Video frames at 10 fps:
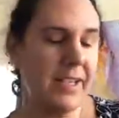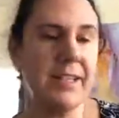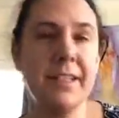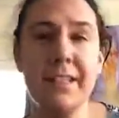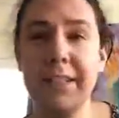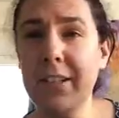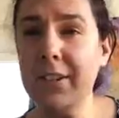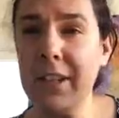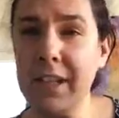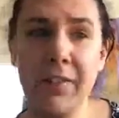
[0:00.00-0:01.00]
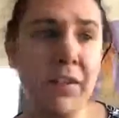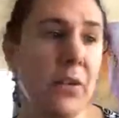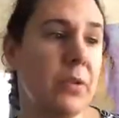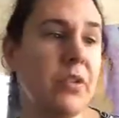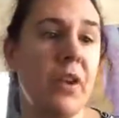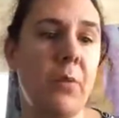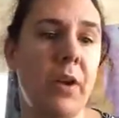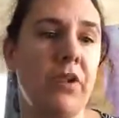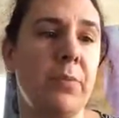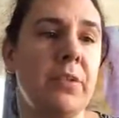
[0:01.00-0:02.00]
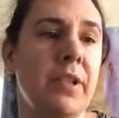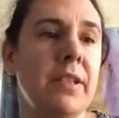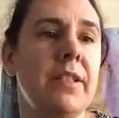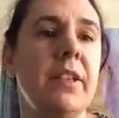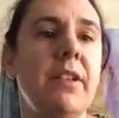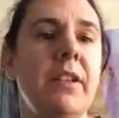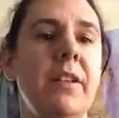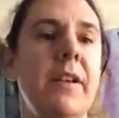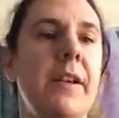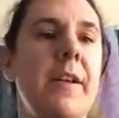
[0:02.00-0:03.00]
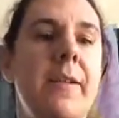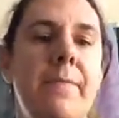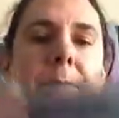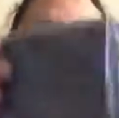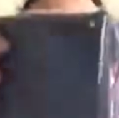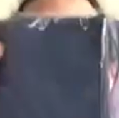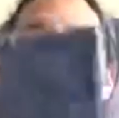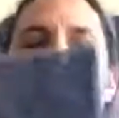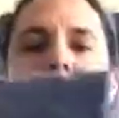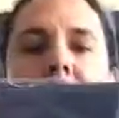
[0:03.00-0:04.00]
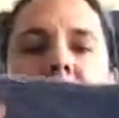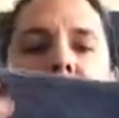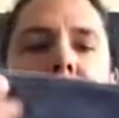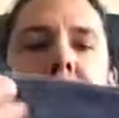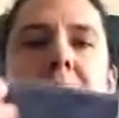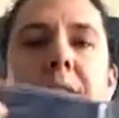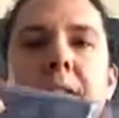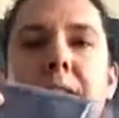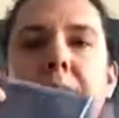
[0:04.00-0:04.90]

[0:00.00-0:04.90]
and silky, even though it's not 100% silk. And then this is